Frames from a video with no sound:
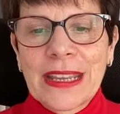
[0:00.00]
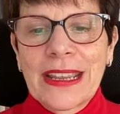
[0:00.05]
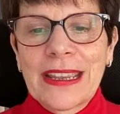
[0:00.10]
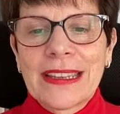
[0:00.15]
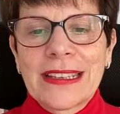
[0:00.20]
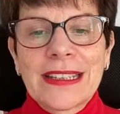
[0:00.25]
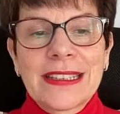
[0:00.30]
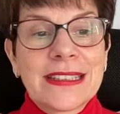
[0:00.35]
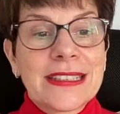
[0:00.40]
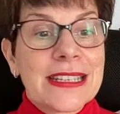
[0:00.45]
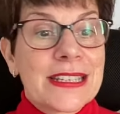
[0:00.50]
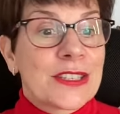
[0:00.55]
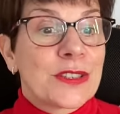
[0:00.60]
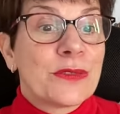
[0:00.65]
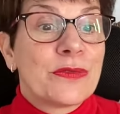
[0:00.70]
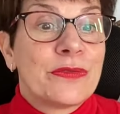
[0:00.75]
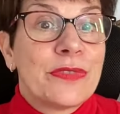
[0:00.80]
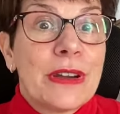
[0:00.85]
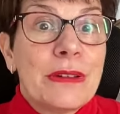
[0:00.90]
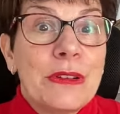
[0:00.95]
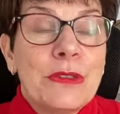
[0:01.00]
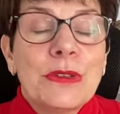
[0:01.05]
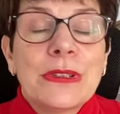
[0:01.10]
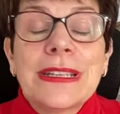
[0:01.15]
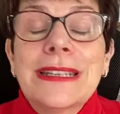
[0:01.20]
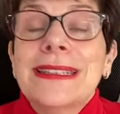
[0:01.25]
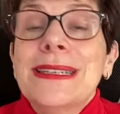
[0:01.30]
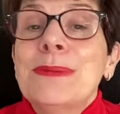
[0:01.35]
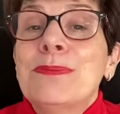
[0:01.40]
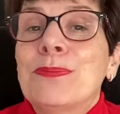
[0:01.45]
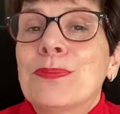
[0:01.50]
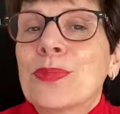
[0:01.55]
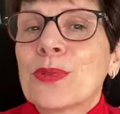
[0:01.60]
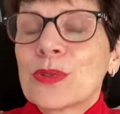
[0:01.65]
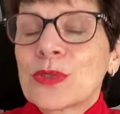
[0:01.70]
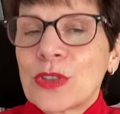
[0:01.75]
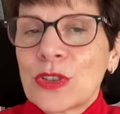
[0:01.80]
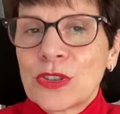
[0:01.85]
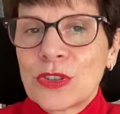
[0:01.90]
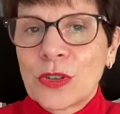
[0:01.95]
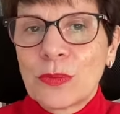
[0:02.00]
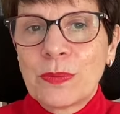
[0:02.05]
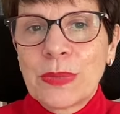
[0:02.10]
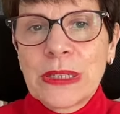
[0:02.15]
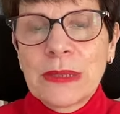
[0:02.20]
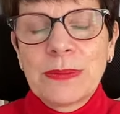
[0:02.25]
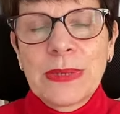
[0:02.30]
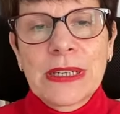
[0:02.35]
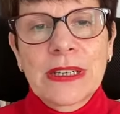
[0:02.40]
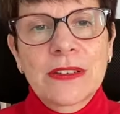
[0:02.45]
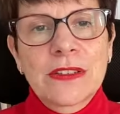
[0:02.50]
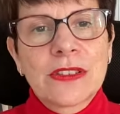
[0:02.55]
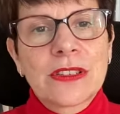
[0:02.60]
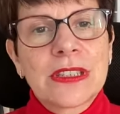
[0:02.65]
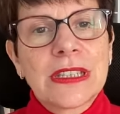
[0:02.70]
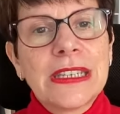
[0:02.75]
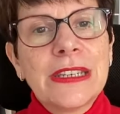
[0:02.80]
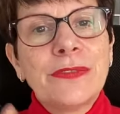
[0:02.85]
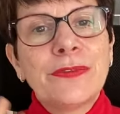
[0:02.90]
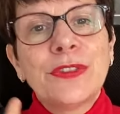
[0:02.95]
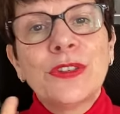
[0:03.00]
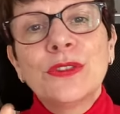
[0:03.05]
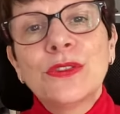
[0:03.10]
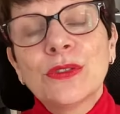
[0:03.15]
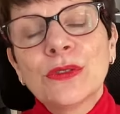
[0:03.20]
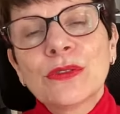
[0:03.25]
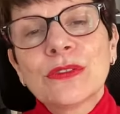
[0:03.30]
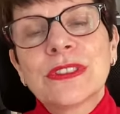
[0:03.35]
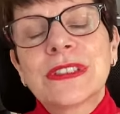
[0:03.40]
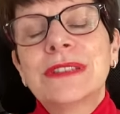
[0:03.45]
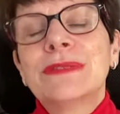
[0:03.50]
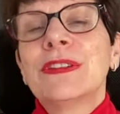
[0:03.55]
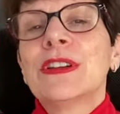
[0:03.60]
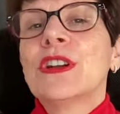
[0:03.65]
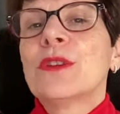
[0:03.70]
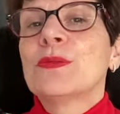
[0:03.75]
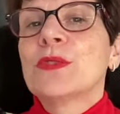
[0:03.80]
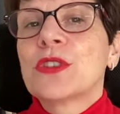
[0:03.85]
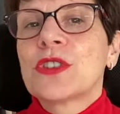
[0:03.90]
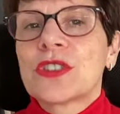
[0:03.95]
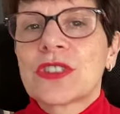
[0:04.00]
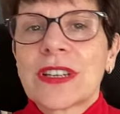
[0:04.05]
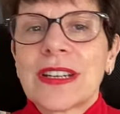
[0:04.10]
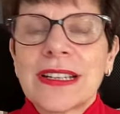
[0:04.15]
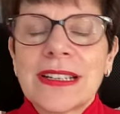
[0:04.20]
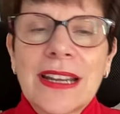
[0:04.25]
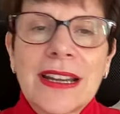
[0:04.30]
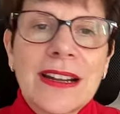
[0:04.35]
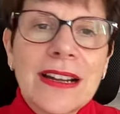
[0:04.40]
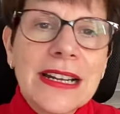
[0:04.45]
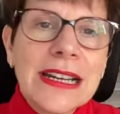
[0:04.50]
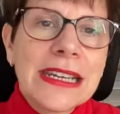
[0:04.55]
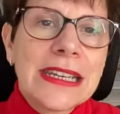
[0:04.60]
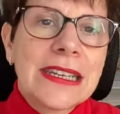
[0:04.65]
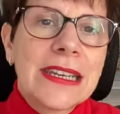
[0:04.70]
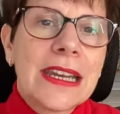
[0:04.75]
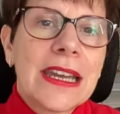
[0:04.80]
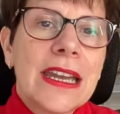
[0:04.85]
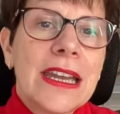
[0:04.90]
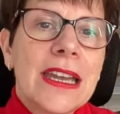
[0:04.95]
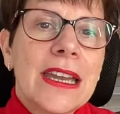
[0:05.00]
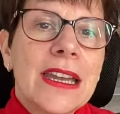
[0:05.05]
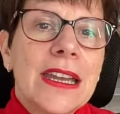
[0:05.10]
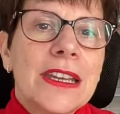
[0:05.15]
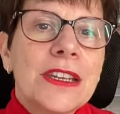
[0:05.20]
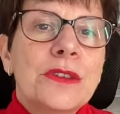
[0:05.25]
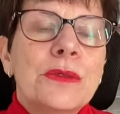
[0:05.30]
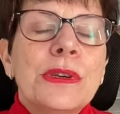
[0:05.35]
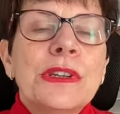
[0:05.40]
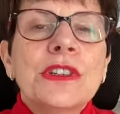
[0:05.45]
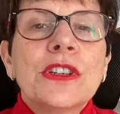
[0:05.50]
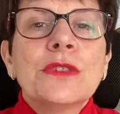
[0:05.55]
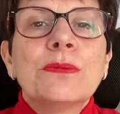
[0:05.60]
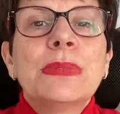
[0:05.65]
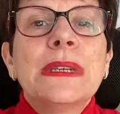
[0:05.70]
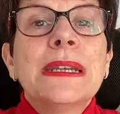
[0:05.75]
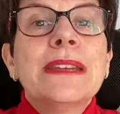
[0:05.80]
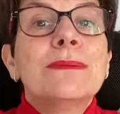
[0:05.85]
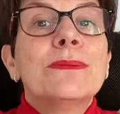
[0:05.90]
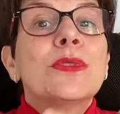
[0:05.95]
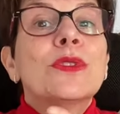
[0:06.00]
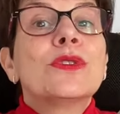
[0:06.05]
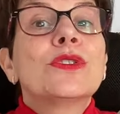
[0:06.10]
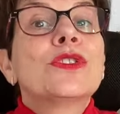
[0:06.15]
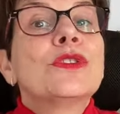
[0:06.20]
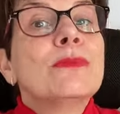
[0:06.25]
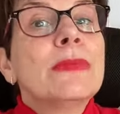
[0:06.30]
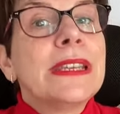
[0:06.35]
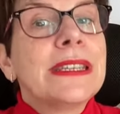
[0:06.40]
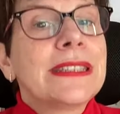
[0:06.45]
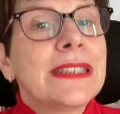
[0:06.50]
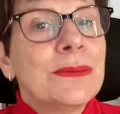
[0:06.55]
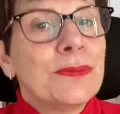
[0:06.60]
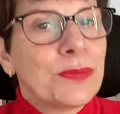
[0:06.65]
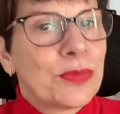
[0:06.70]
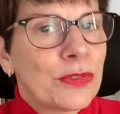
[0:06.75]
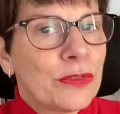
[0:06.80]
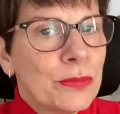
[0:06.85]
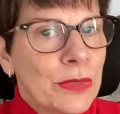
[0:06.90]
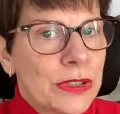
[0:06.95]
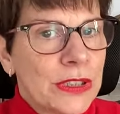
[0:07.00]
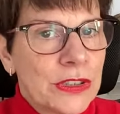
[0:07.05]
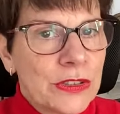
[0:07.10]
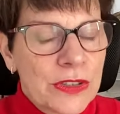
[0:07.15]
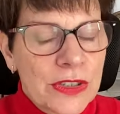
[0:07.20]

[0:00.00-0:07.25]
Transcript: That, that's a very good and important topic because if you don't develop your style, I you will not be able to make improvement in your